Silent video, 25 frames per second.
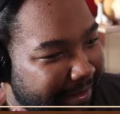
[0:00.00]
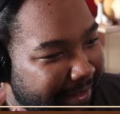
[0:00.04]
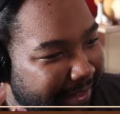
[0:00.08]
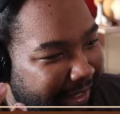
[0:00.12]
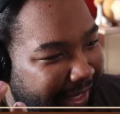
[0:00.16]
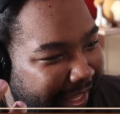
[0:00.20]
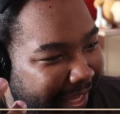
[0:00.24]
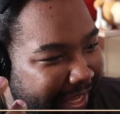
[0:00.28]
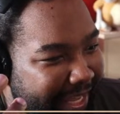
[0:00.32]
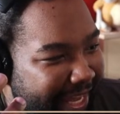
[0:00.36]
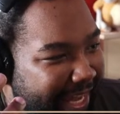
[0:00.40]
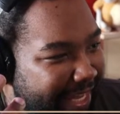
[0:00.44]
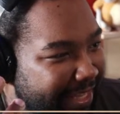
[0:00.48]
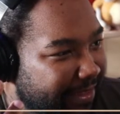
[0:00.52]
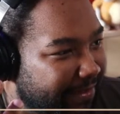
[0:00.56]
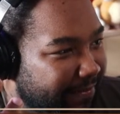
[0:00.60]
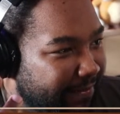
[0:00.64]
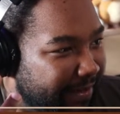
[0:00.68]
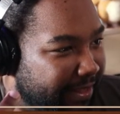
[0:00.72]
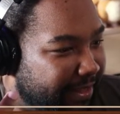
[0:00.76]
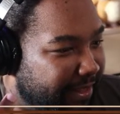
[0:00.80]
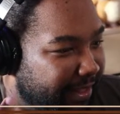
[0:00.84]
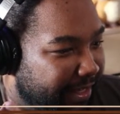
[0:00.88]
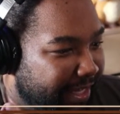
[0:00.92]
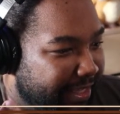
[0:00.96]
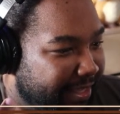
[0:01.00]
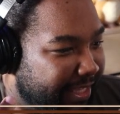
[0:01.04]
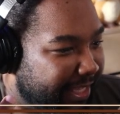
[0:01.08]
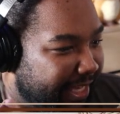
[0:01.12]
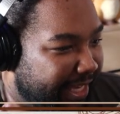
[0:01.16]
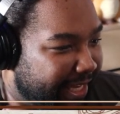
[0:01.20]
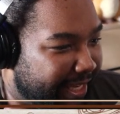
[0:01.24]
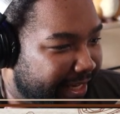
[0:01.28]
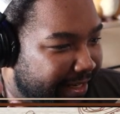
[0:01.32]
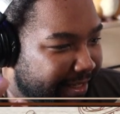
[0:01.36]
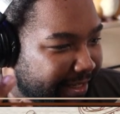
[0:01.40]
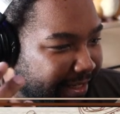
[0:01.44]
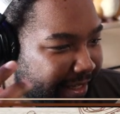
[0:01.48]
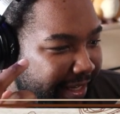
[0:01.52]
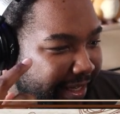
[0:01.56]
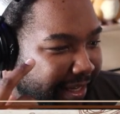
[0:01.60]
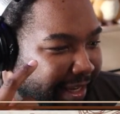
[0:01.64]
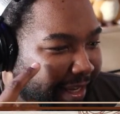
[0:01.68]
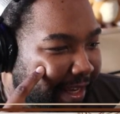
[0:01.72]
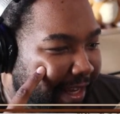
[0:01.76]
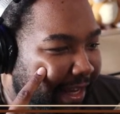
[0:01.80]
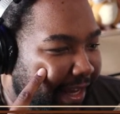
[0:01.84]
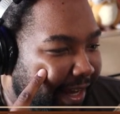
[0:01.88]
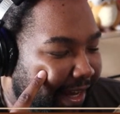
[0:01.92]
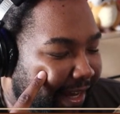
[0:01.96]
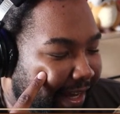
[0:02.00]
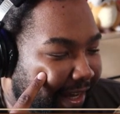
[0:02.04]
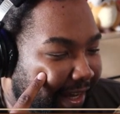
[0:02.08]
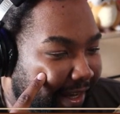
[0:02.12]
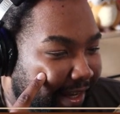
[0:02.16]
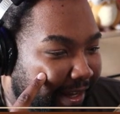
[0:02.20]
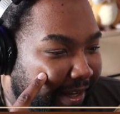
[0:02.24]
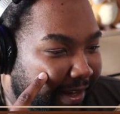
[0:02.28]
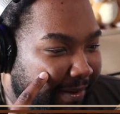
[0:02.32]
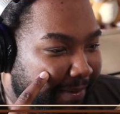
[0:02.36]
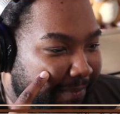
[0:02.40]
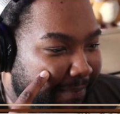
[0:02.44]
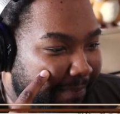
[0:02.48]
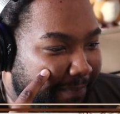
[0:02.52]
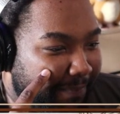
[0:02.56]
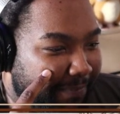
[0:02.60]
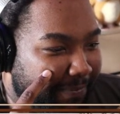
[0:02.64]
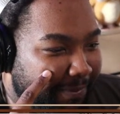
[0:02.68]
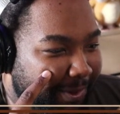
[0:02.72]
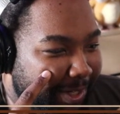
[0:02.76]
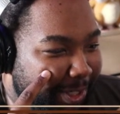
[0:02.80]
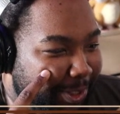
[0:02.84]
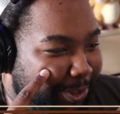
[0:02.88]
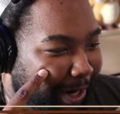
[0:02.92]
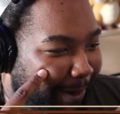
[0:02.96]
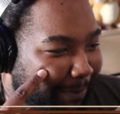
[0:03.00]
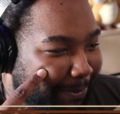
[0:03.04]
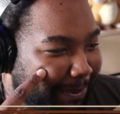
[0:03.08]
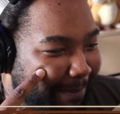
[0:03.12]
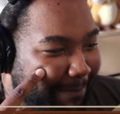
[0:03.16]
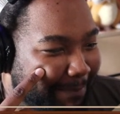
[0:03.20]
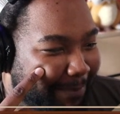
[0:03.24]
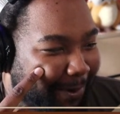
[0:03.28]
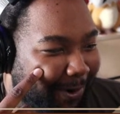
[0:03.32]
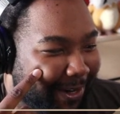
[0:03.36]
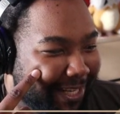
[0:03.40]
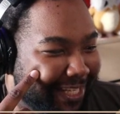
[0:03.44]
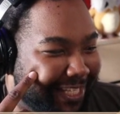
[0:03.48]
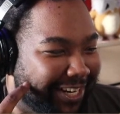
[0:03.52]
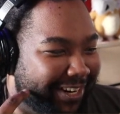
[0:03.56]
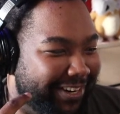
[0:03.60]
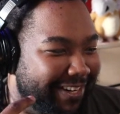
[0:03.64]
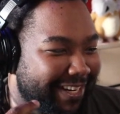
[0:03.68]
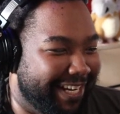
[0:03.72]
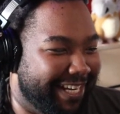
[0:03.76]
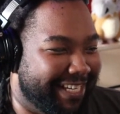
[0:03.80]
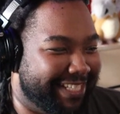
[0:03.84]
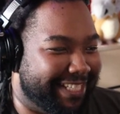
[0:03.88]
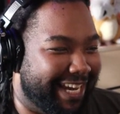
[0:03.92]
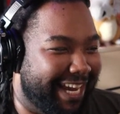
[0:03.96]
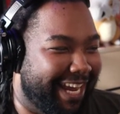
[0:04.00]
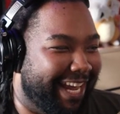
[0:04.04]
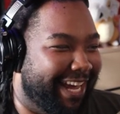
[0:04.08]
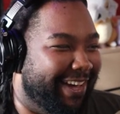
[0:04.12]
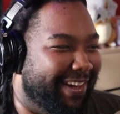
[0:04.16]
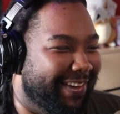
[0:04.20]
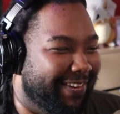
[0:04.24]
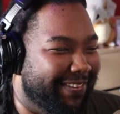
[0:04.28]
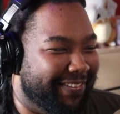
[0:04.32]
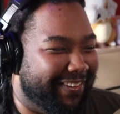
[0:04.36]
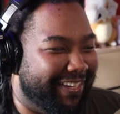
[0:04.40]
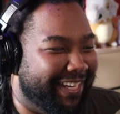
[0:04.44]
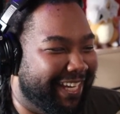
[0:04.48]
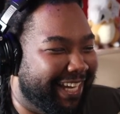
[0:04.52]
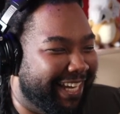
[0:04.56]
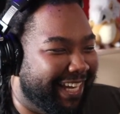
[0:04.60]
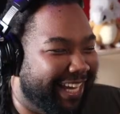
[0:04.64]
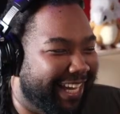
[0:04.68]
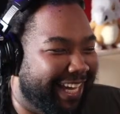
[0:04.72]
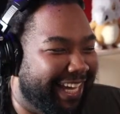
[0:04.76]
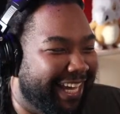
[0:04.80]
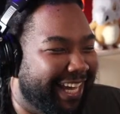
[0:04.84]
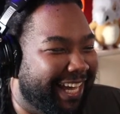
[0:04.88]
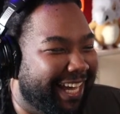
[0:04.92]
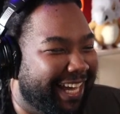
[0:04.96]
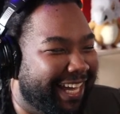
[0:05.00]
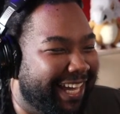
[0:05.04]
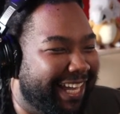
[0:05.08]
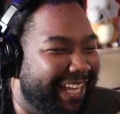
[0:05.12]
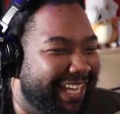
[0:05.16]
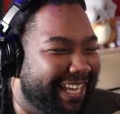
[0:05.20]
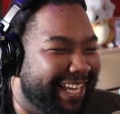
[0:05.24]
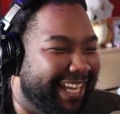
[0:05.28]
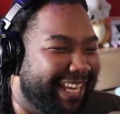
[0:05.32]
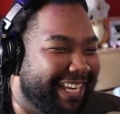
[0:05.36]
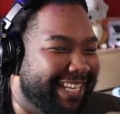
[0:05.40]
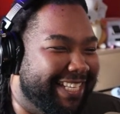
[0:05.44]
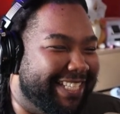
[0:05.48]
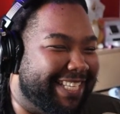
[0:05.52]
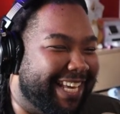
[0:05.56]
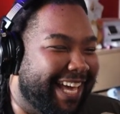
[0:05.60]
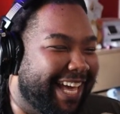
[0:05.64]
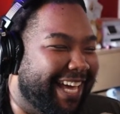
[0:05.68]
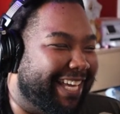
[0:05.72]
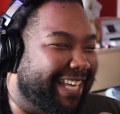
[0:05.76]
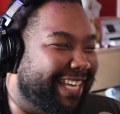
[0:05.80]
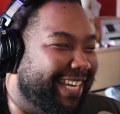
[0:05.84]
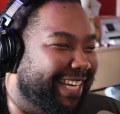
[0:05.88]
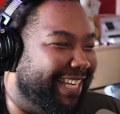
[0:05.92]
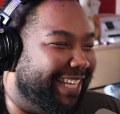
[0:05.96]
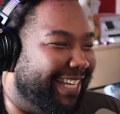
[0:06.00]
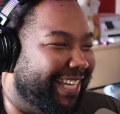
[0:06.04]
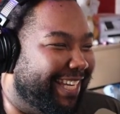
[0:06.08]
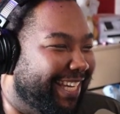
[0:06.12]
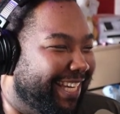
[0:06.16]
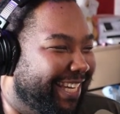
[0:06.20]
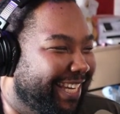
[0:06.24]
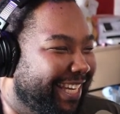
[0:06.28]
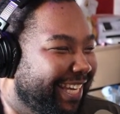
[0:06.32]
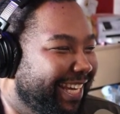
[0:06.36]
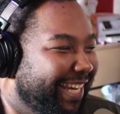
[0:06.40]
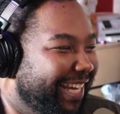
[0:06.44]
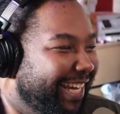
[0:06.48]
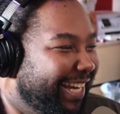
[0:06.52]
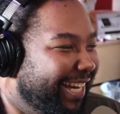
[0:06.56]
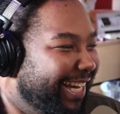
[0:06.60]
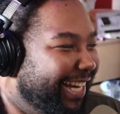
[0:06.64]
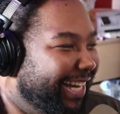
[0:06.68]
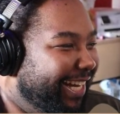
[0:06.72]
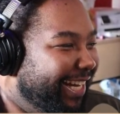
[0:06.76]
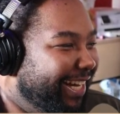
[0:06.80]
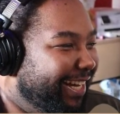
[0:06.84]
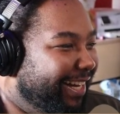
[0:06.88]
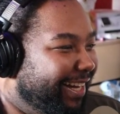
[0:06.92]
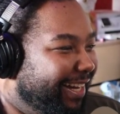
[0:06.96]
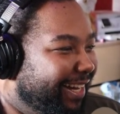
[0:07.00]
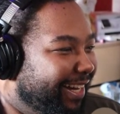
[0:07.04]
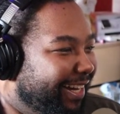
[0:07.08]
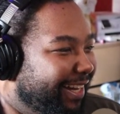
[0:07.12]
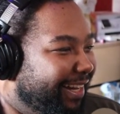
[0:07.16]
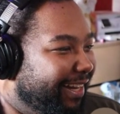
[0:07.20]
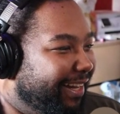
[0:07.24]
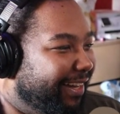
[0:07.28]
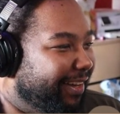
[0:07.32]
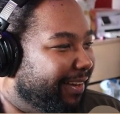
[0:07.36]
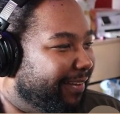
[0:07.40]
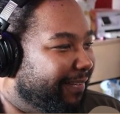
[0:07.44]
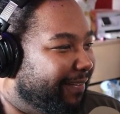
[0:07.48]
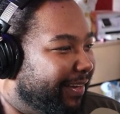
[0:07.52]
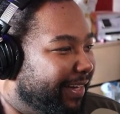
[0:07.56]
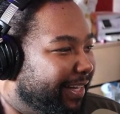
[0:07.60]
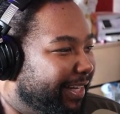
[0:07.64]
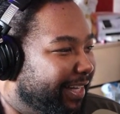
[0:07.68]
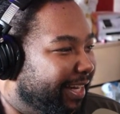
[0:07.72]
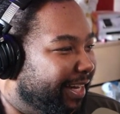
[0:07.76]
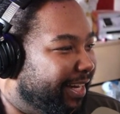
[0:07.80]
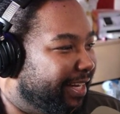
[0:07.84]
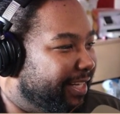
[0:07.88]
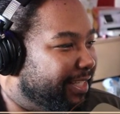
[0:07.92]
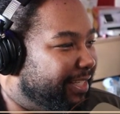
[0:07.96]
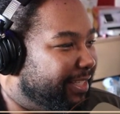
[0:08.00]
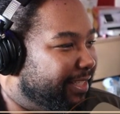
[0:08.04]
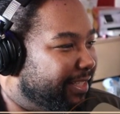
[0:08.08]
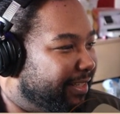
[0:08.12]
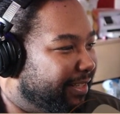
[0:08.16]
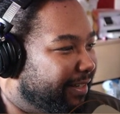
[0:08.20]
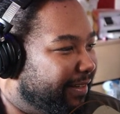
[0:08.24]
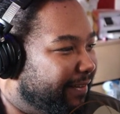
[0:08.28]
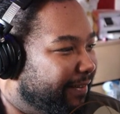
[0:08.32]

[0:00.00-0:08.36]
Like at the end. He dropped them boys during the exam. Exactly. Oh my gosh.